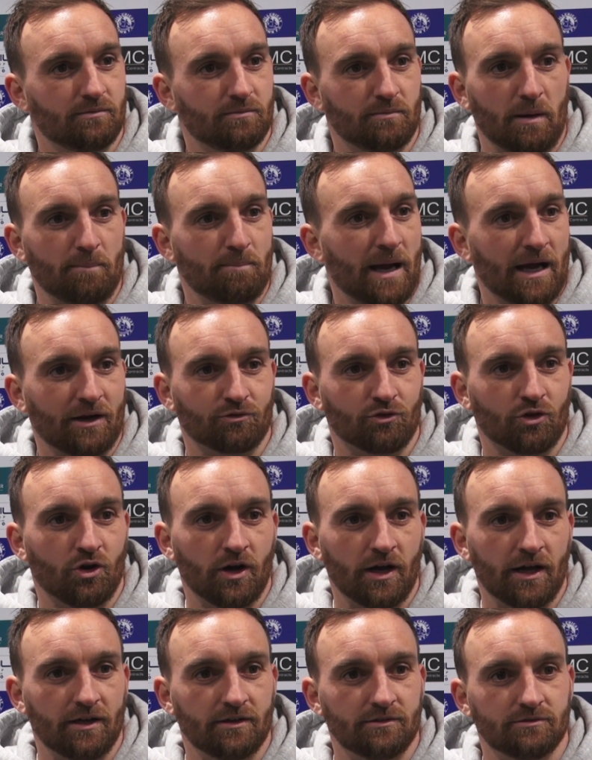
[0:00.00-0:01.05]
my back
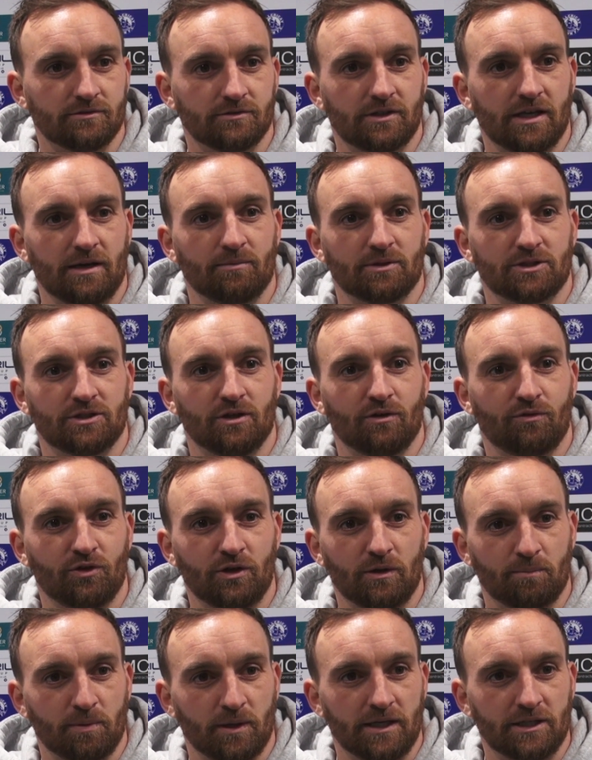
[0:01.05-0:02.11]
right and get myself
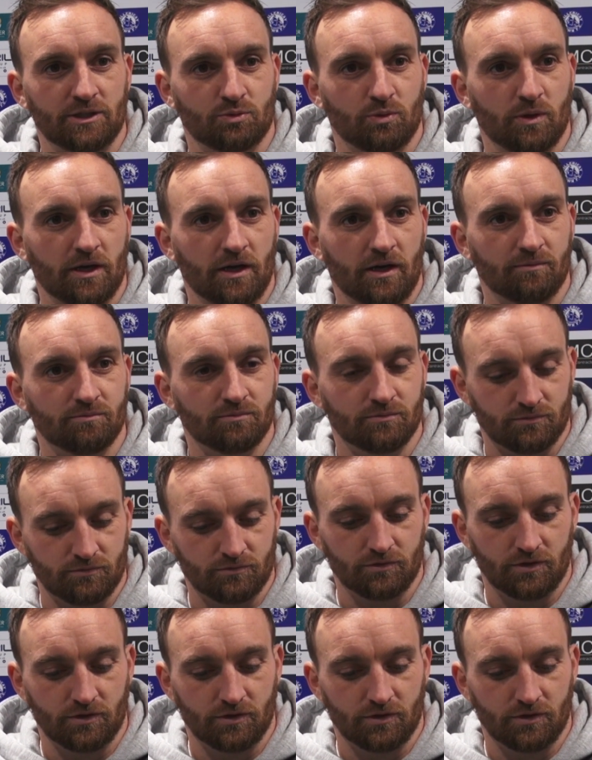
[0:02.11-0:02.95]
in a place where I'm